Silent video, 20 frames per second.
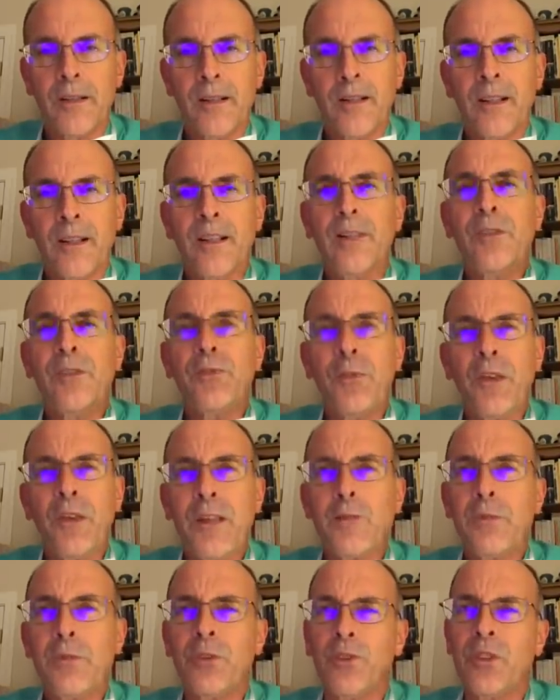He
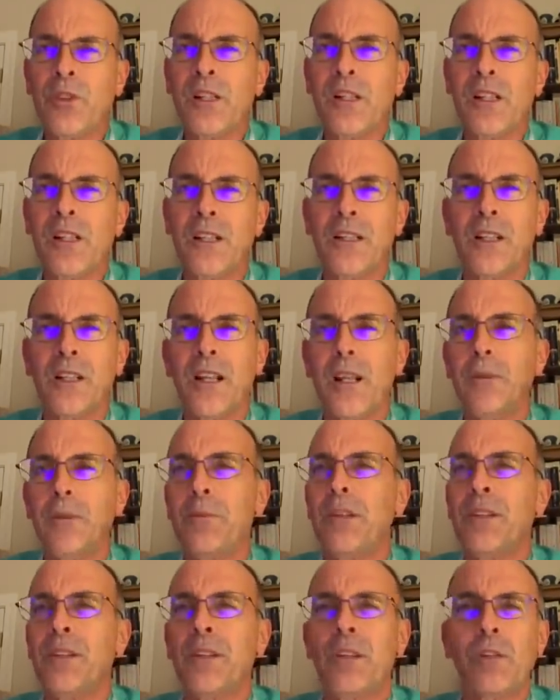famously claimed
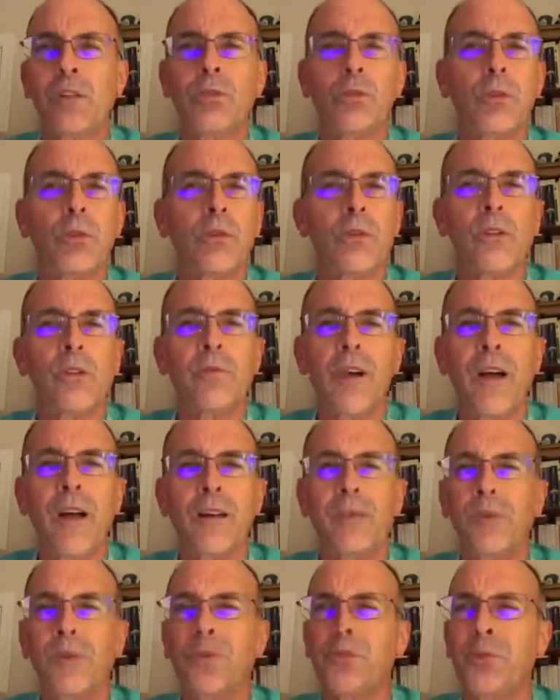that the
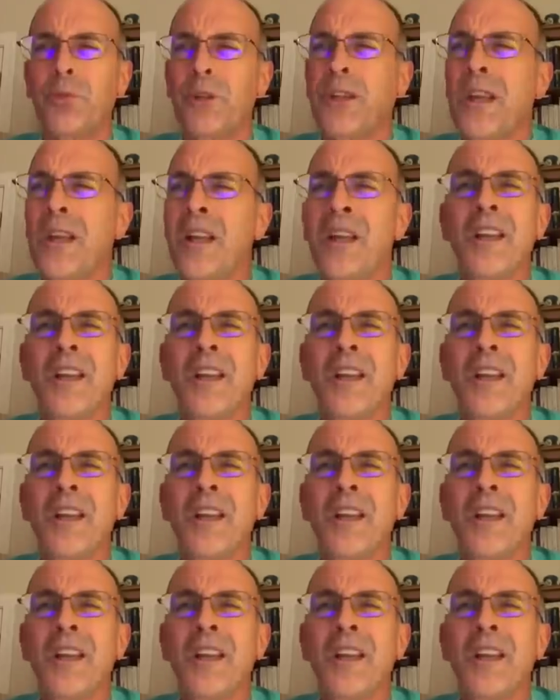coronavirus would